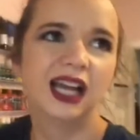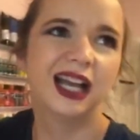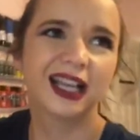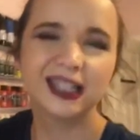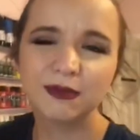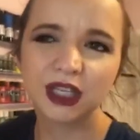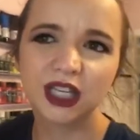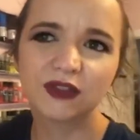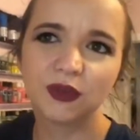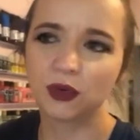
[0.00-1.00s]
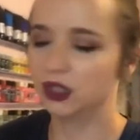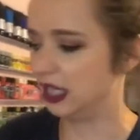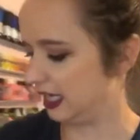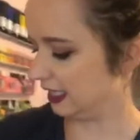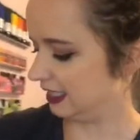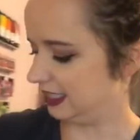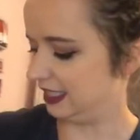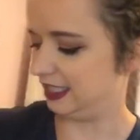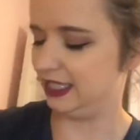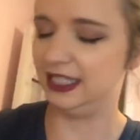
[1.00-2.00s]
I guess I'm looking for like,
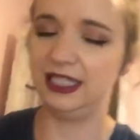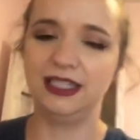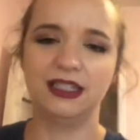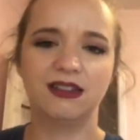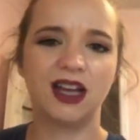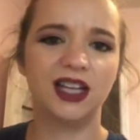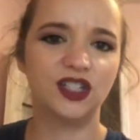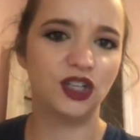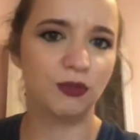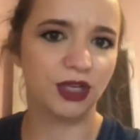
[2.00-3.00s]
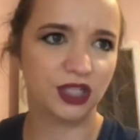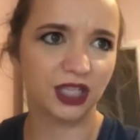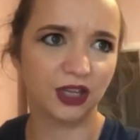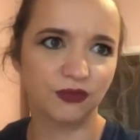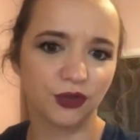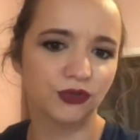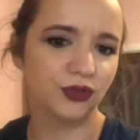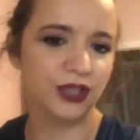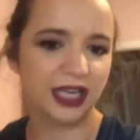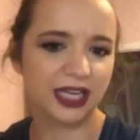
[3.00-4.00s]
not so much like
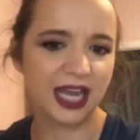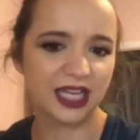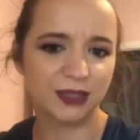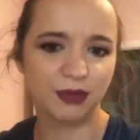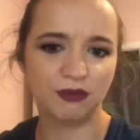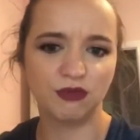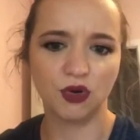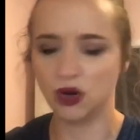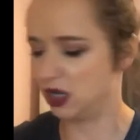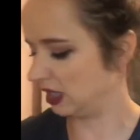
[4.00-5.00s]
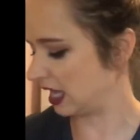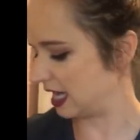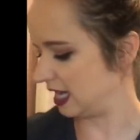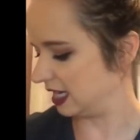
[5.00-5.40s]
frou-frou knickknacks, but more like